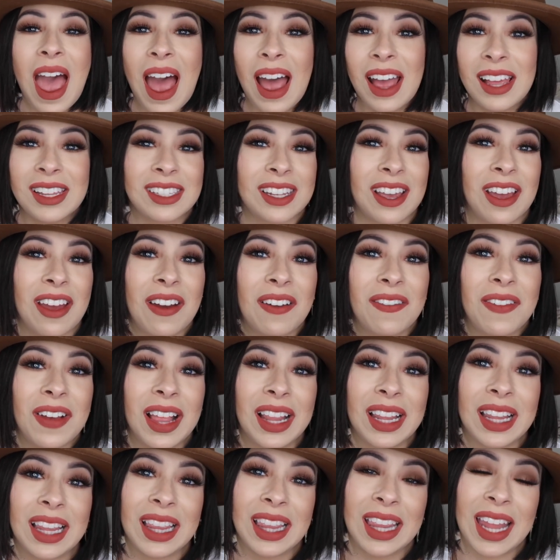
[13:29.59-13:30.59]
as of
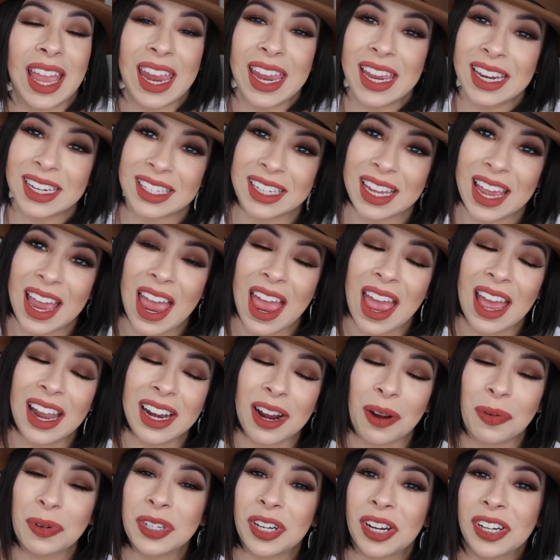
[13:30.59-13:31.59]
late.
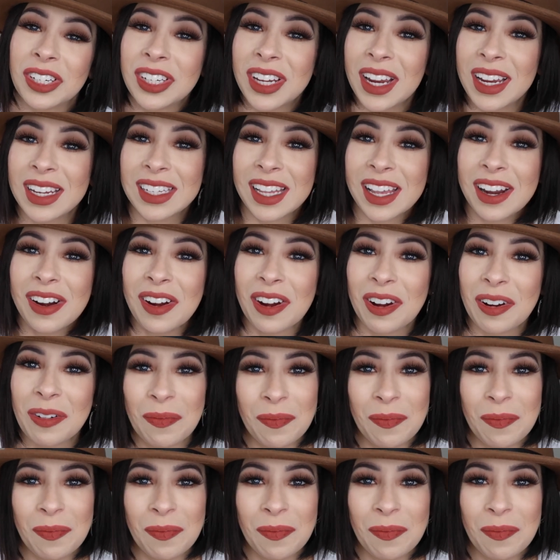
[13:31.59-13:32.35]
And I will talk to you guys later.